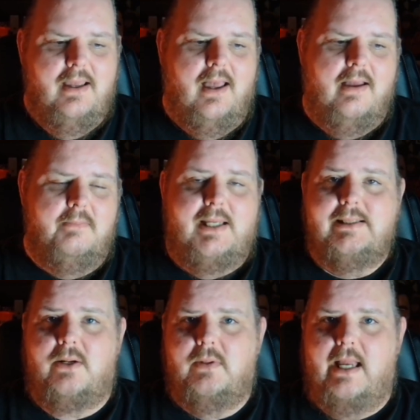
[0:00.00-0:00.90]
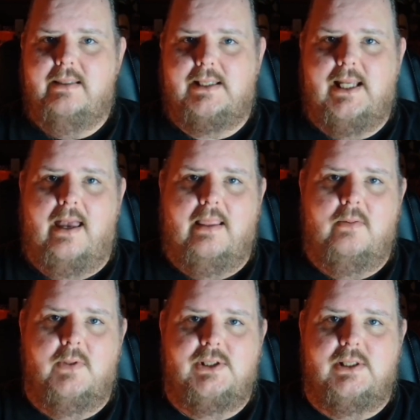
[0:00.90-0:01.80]
um, because I don't like the style
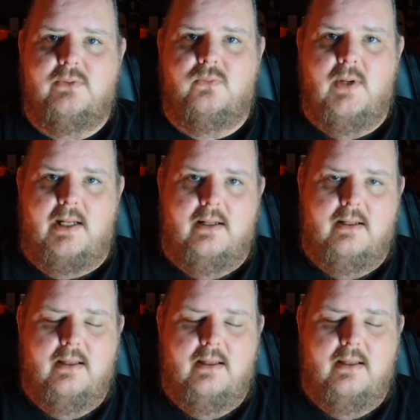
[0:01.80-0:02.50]
in which it's written.